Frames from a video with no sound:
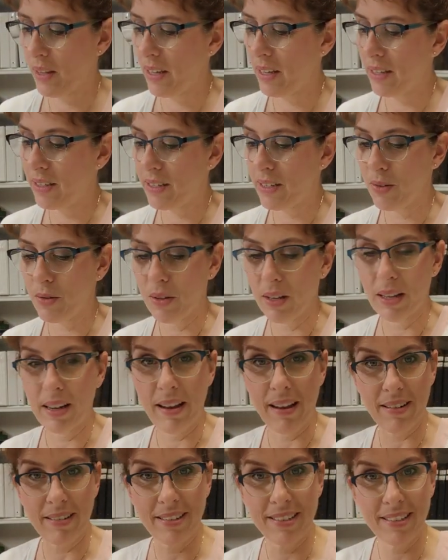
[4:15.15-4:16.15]
this is the
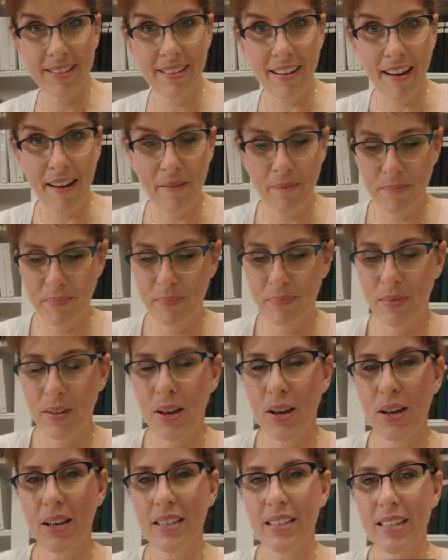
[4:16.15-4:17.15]
next step.
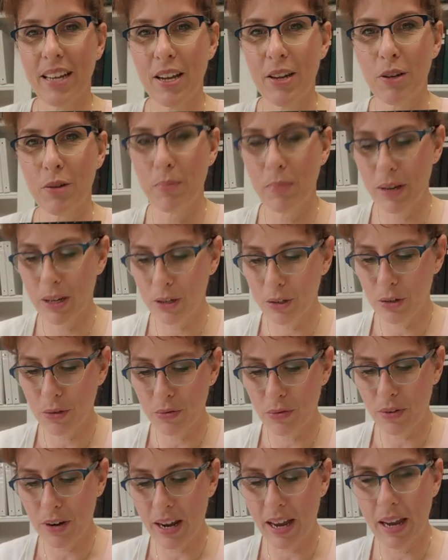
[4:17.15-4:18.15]
Take your picture
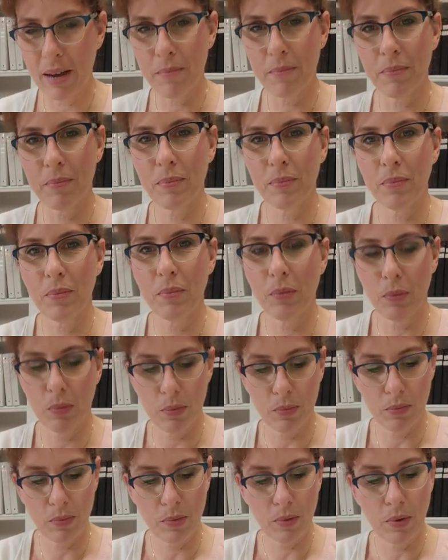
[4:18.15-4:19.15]
frame
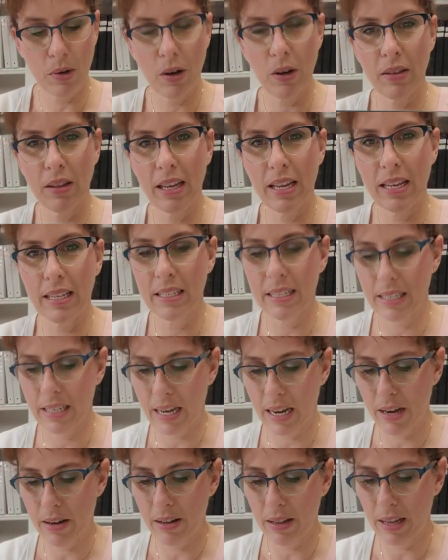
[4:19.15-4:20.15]
on the
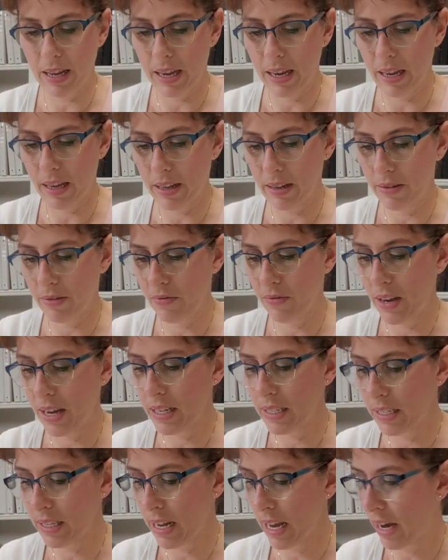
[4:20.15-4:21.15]
inside, lay it
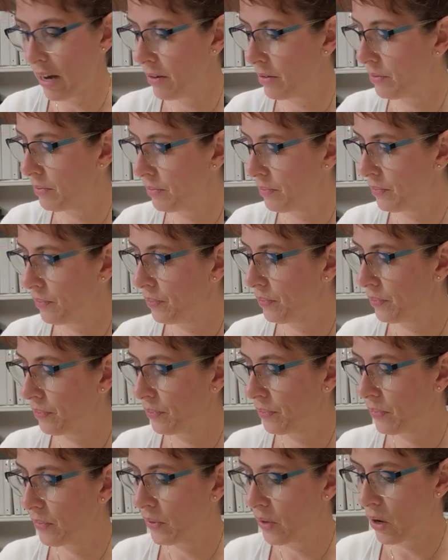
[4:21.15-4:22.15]
face down.
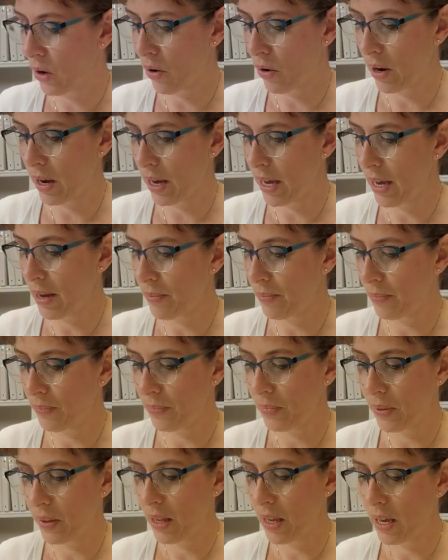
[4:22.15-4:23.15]
All right,
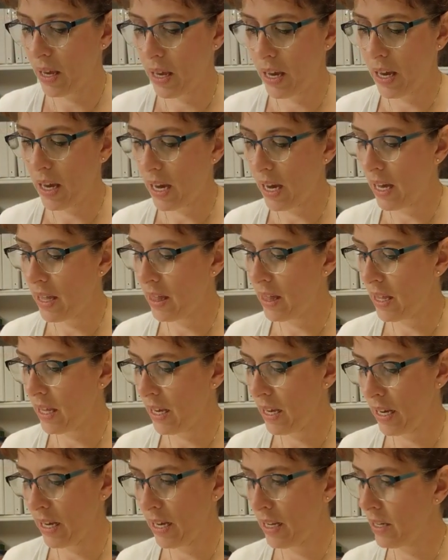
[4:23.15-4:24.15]
and
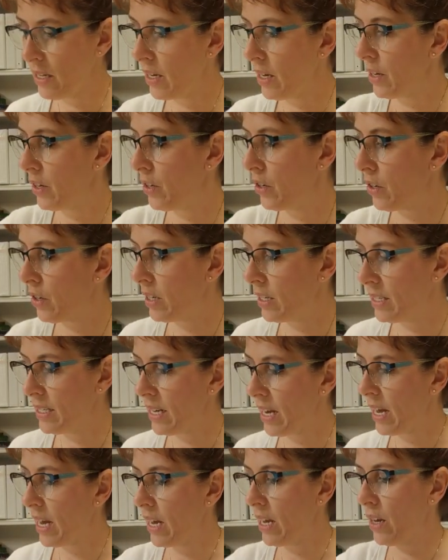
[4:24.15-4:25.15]
then you're going to
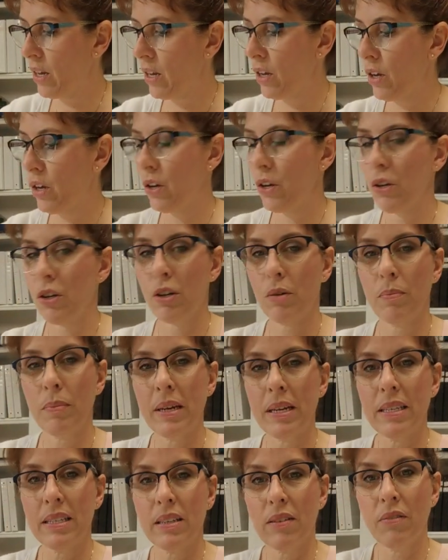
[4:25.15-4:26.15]
take your
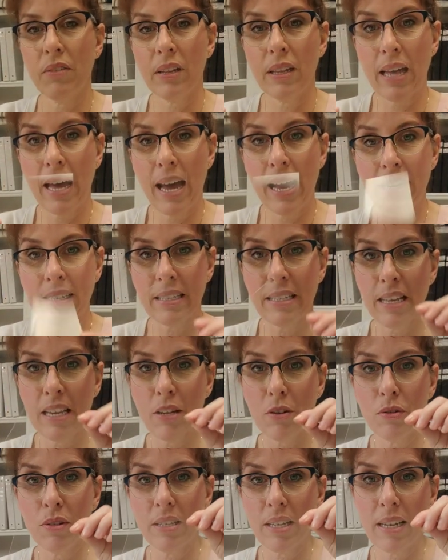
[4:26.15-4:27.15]
piece of glass
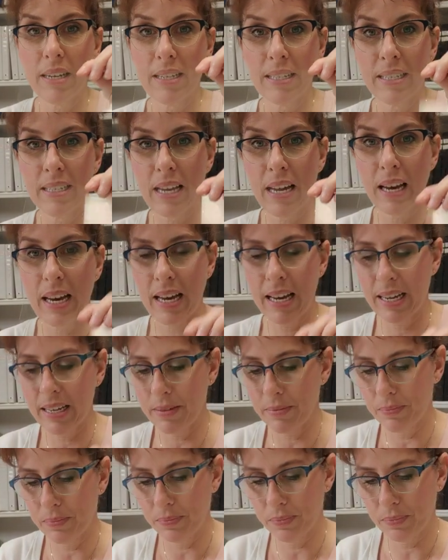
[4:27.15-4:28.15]
that you set aside.